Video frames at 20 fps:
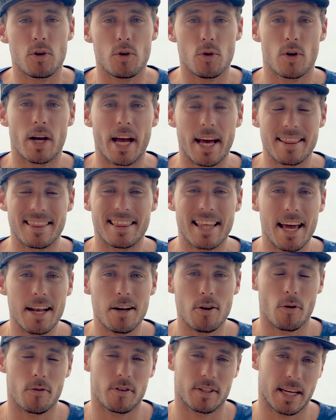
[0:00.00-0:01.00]
You can
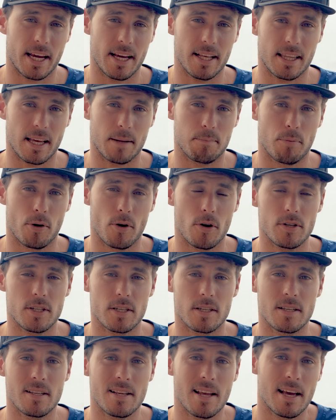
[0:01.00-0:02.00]
then overtake that
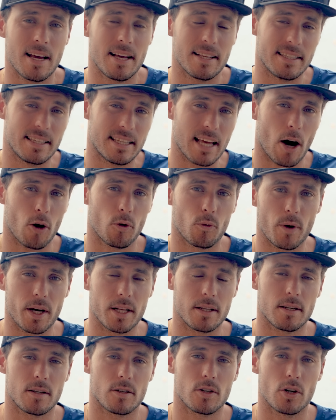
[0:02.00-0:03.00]
person
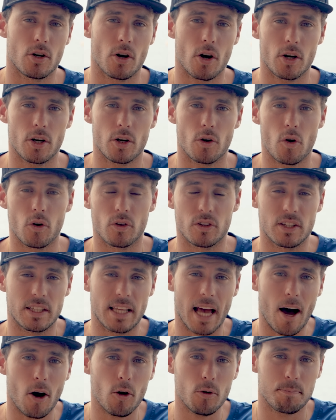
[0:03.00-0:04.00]
downwind. So you're going to go
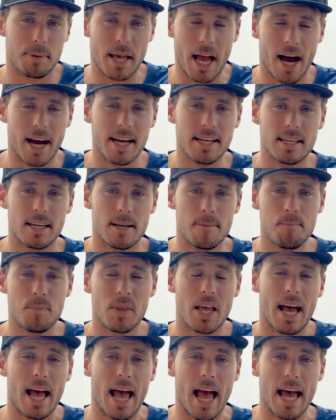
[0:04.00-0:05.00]
down behind him
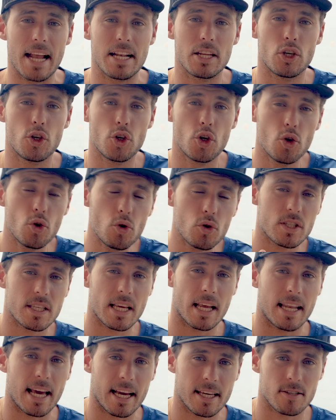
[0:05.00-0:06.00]
and use
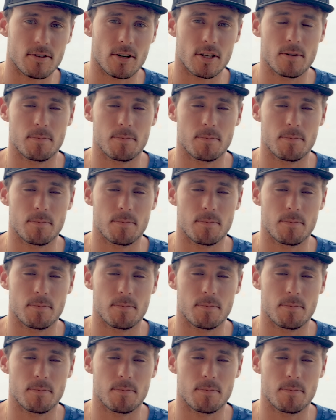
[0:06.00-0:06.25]
that extra